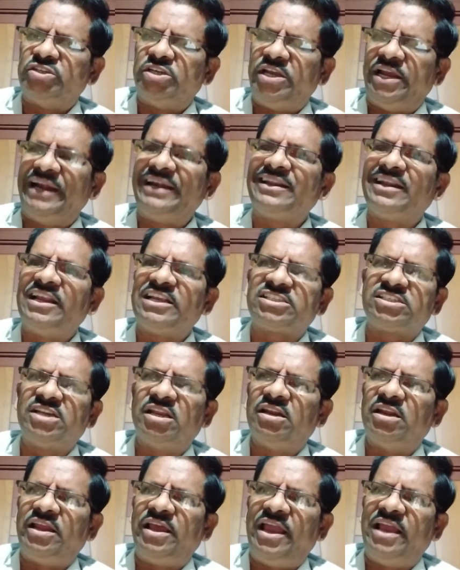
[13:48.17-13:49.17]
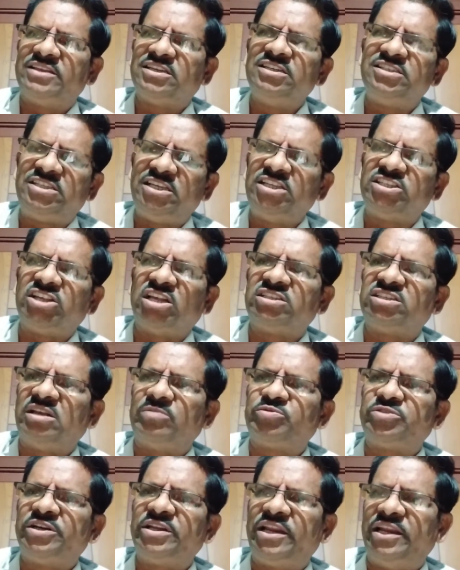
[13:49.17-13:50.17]
international agencies or
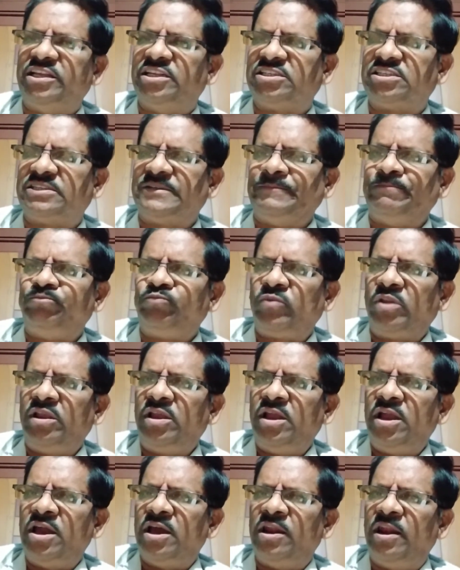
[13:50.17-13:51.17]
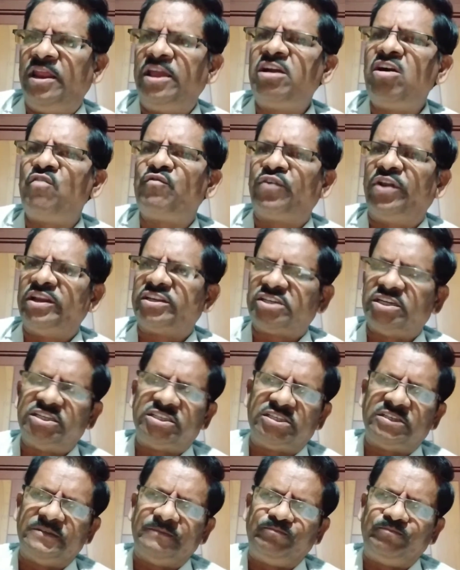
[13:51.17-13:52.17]
subsidiaries, League of Nations,